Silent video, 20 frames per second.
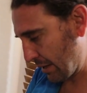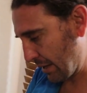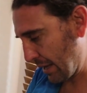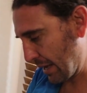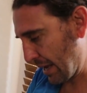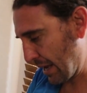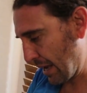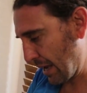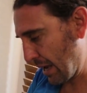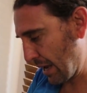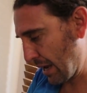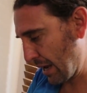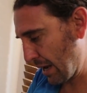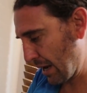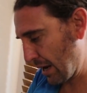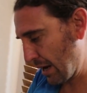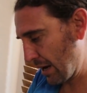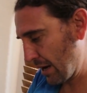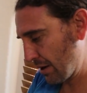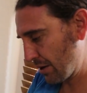
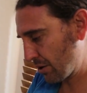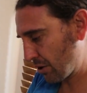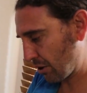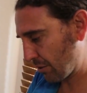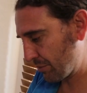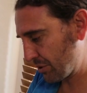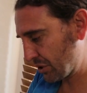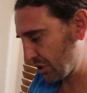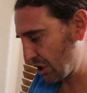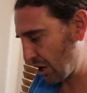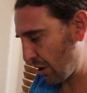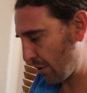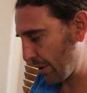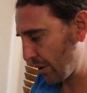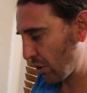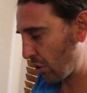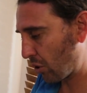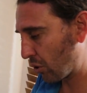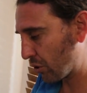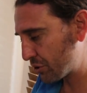And I'm just going
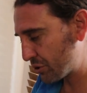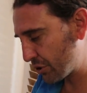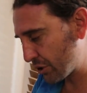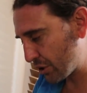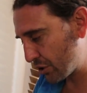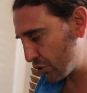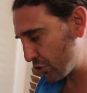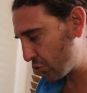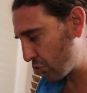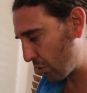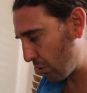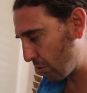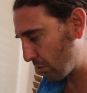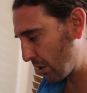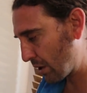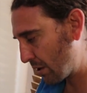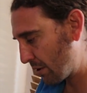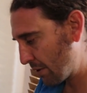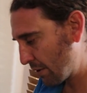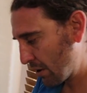onto the
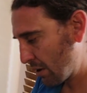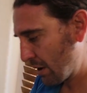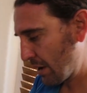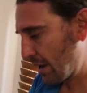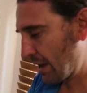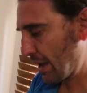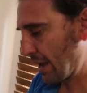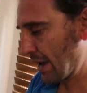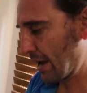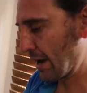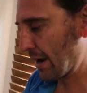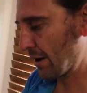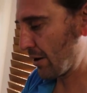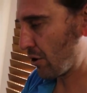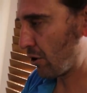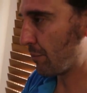controller, and